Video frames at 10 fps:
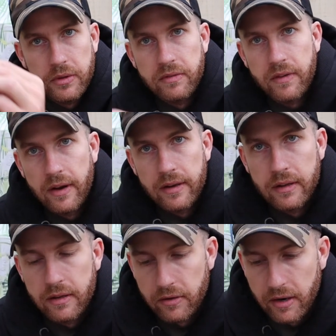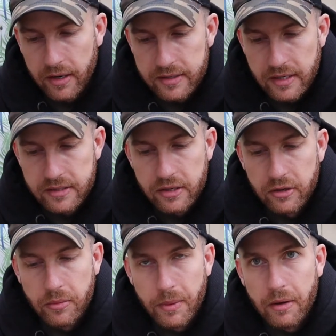the file. Alright, I tend to
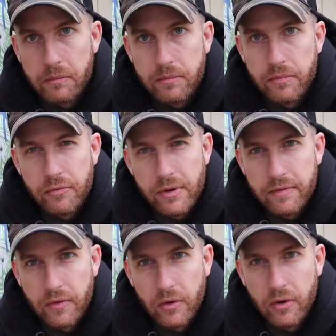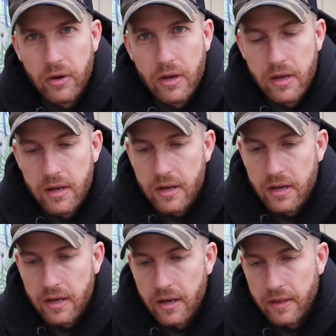do about 3 or 4,
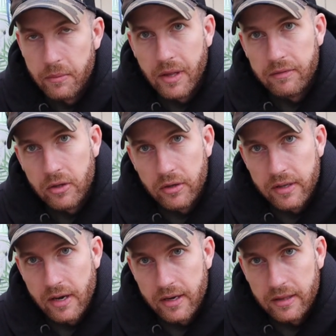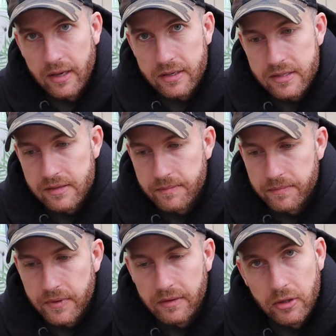and then we'll have a look at the eyeglass,
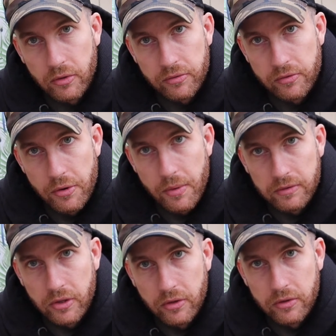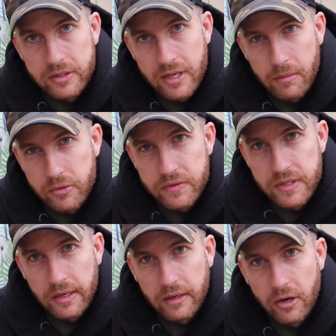have a look through, have a look at the hook, see how much we've
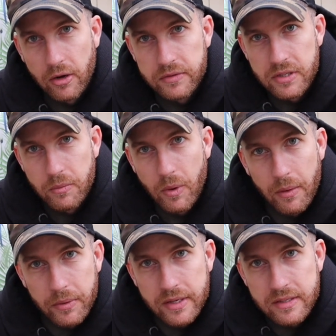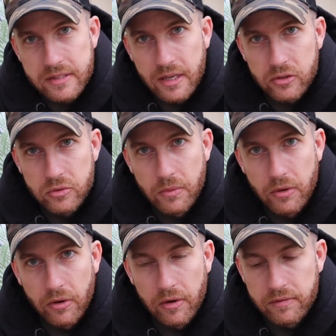taken off, see where we need to take some
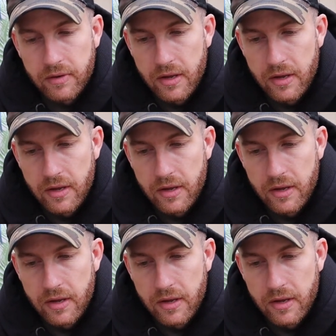more off,